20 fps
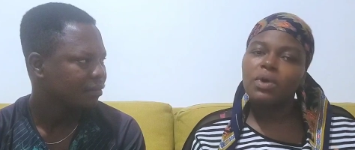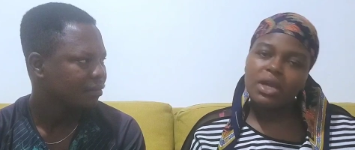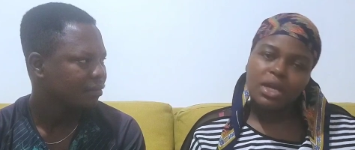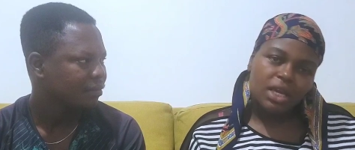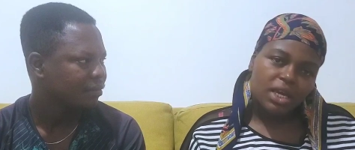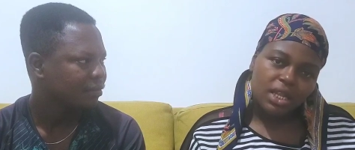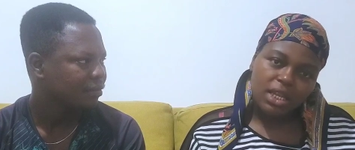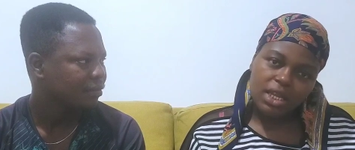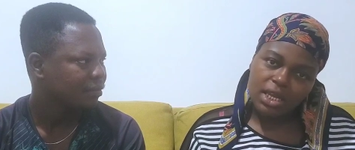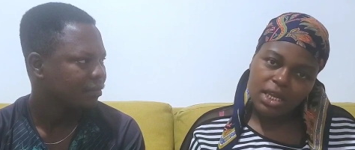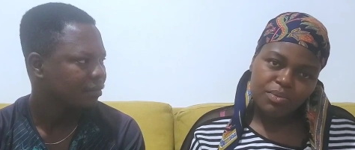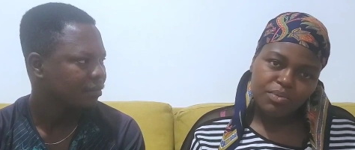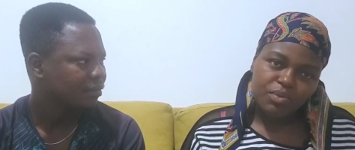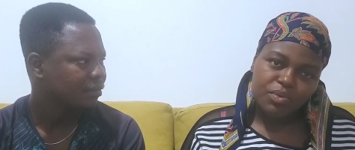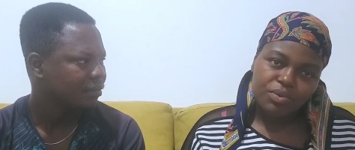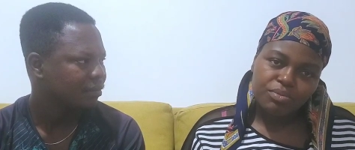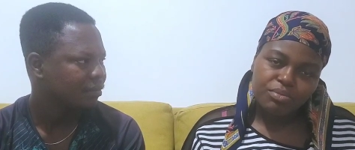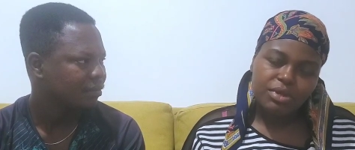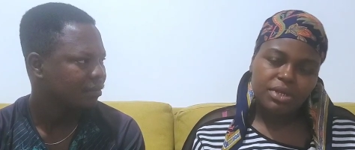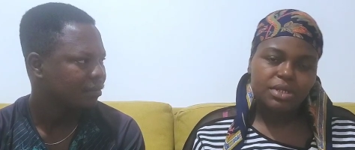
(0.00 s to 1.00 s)
Speaker 1: working at the
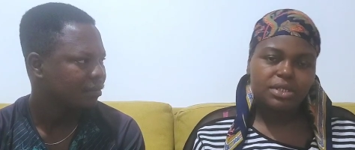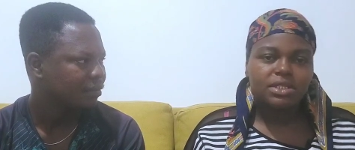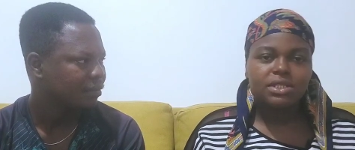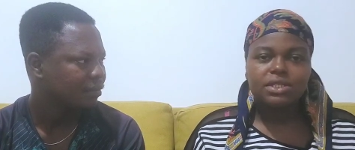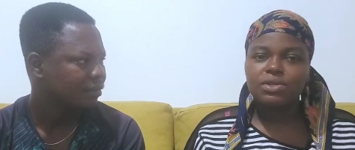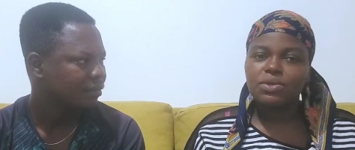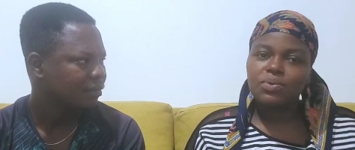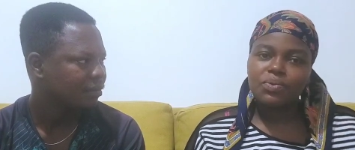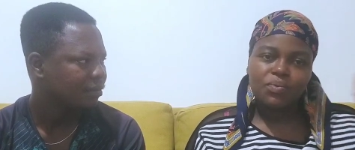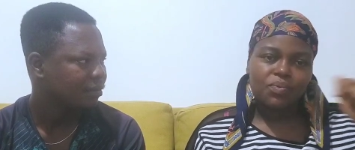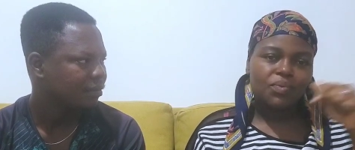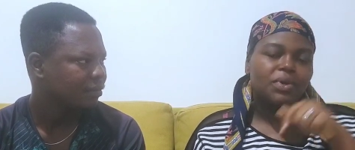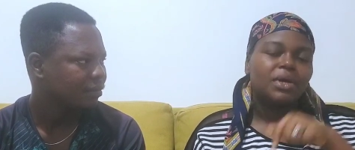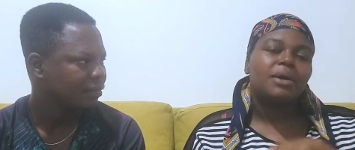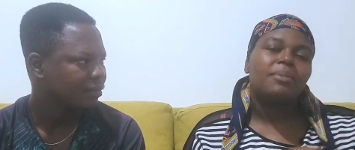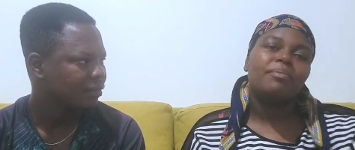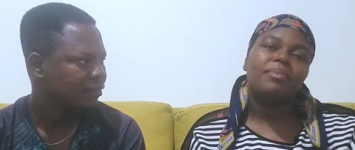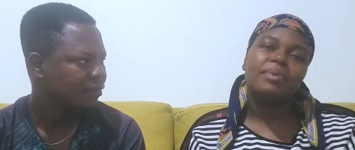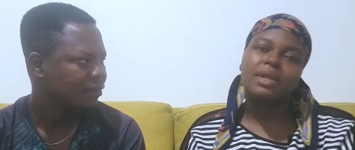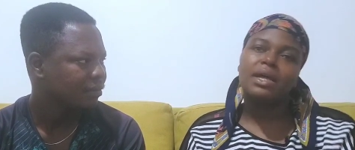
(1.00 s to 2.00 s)
moment, we
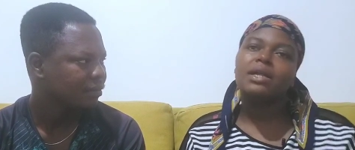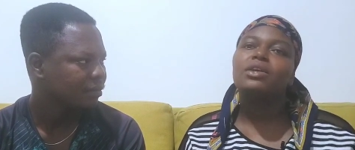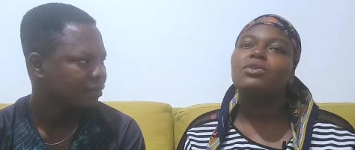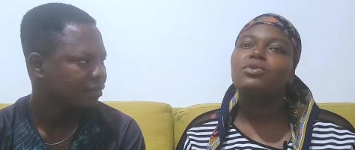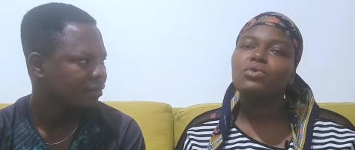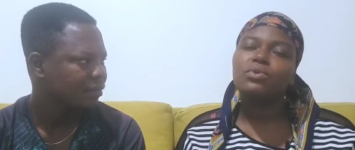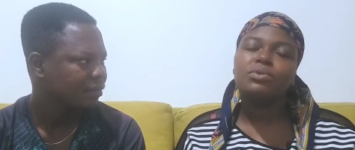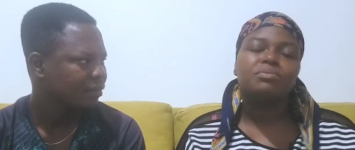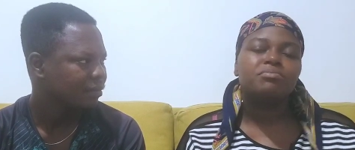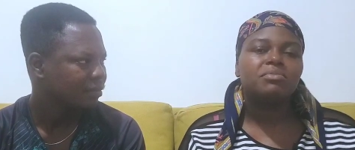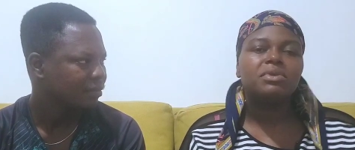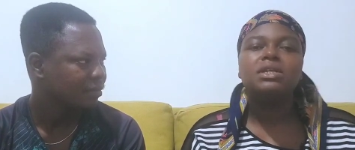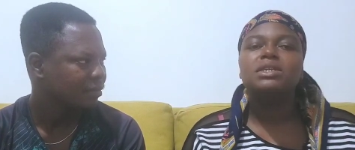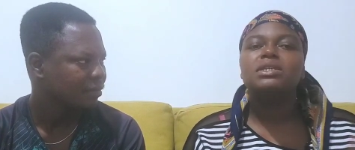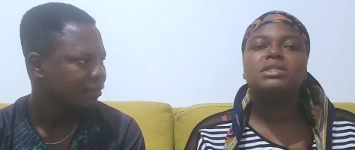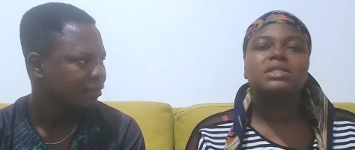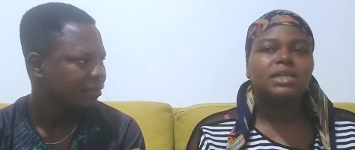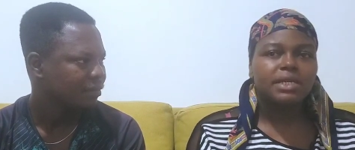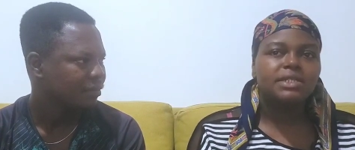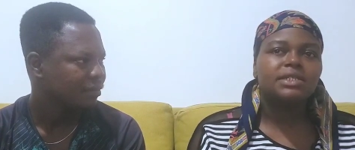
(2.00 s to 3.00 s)
are planning on me
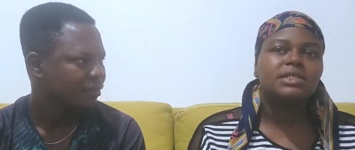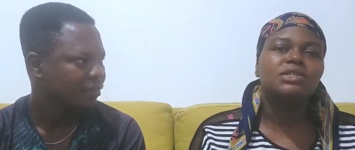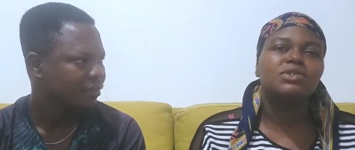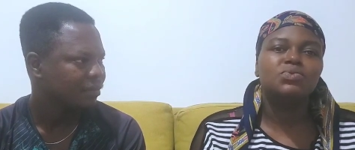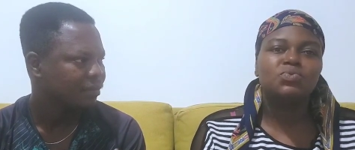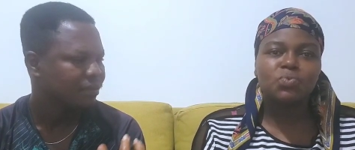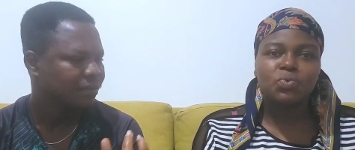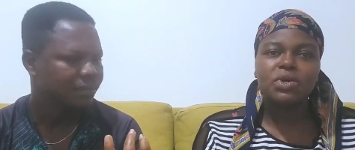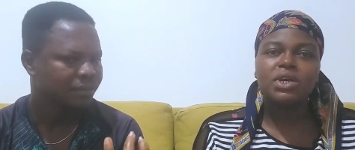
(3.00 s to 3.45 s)
starting